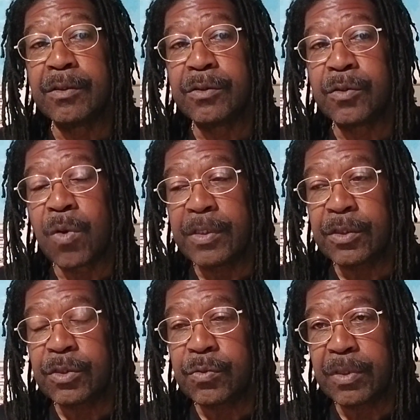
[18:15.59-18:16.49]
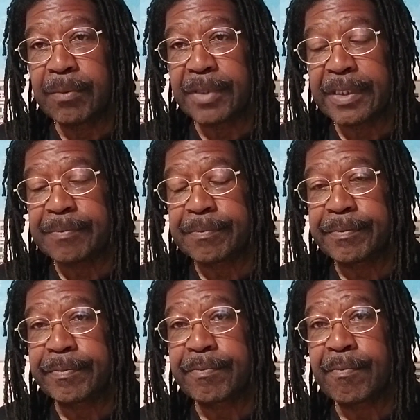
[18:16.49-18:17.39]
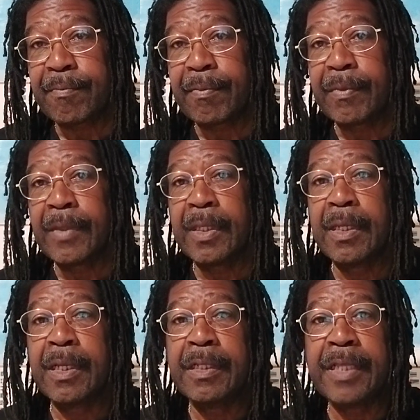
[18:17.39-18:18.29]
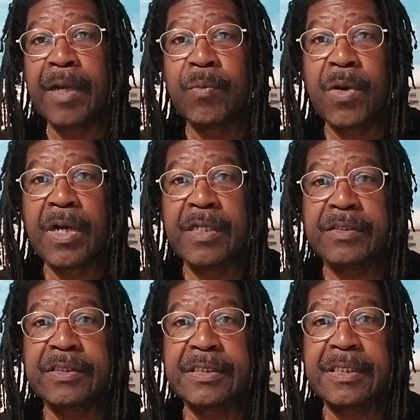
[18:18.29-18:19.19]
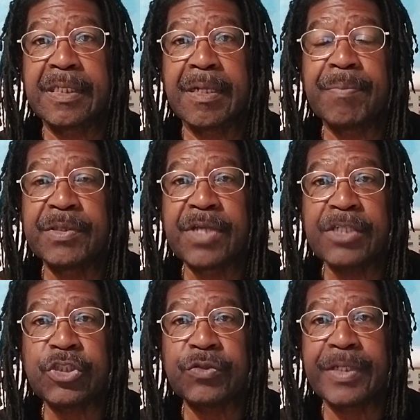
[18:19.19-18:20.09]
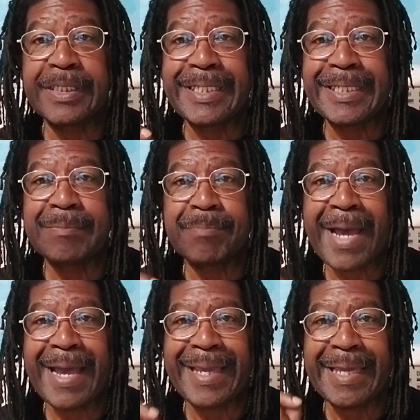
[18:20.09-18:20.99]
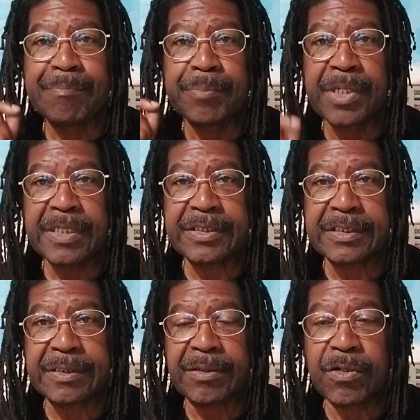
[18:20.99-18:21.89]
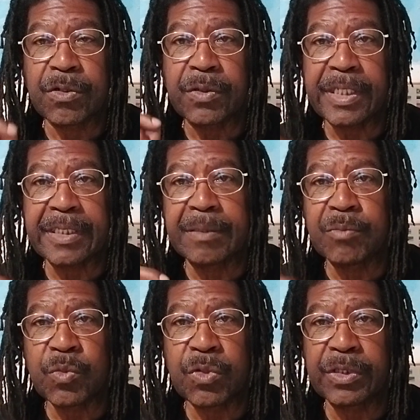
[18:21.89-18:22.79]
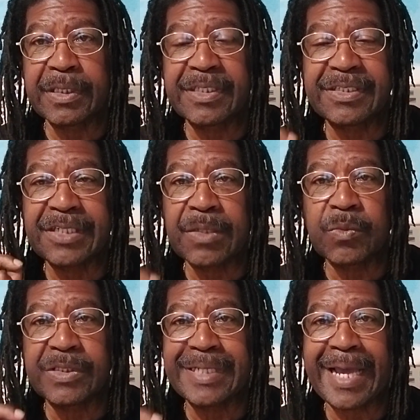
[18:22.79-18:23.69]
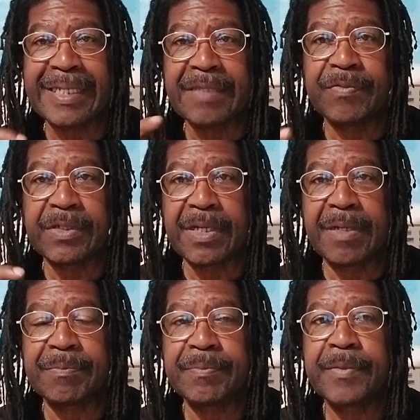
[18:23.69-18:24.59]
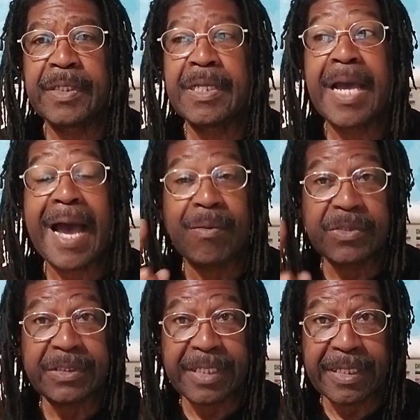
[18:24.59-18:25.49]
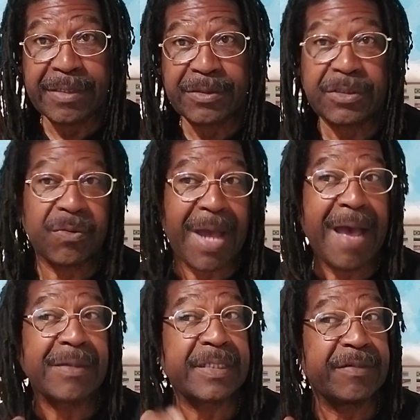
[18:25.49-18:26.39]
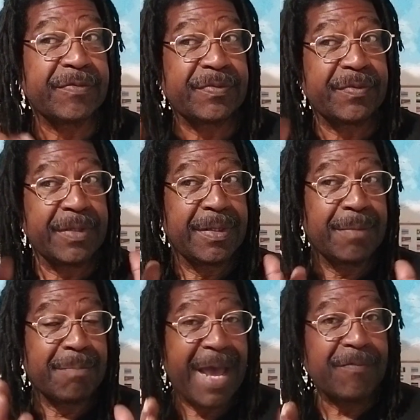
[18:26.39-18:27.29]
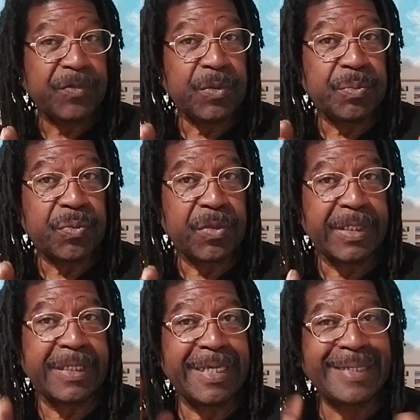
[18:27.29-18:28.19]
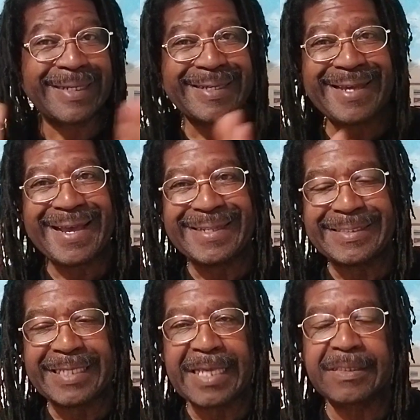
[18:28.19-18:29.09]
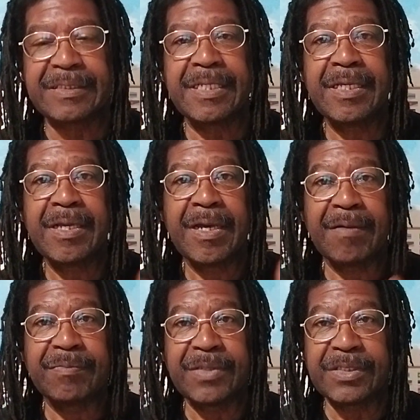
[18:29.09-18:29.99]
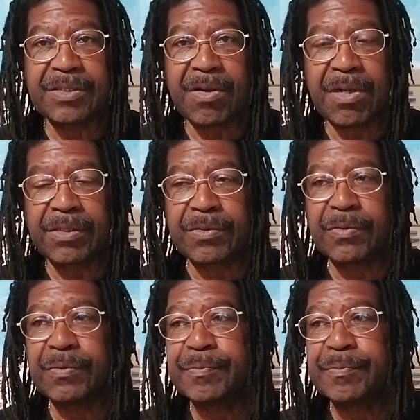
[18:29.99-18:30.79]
during the tournament, there was a pedestrian hit by a bus early in the morning. The sun was not even up. I was there, so I'll give my viewpoint in the context of this article.